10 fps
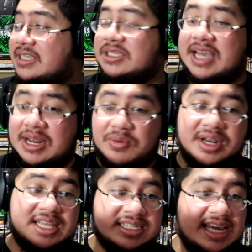This is kind of
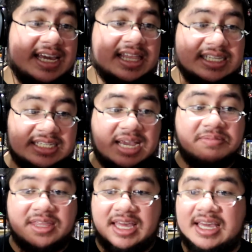one of this again the
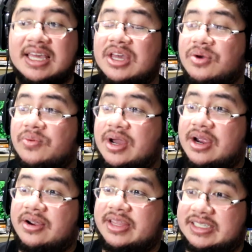same thing
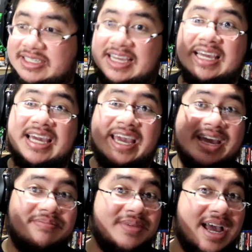where the second
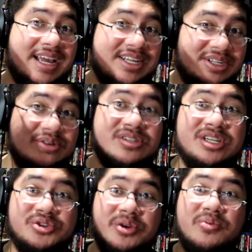game I
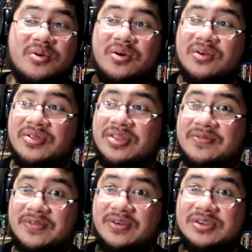usually enjoyed more than
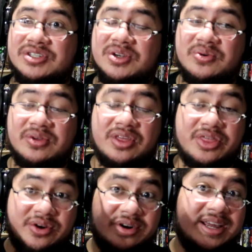the first or the
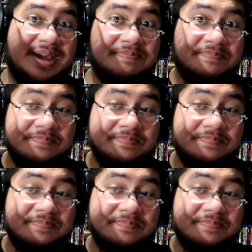third game.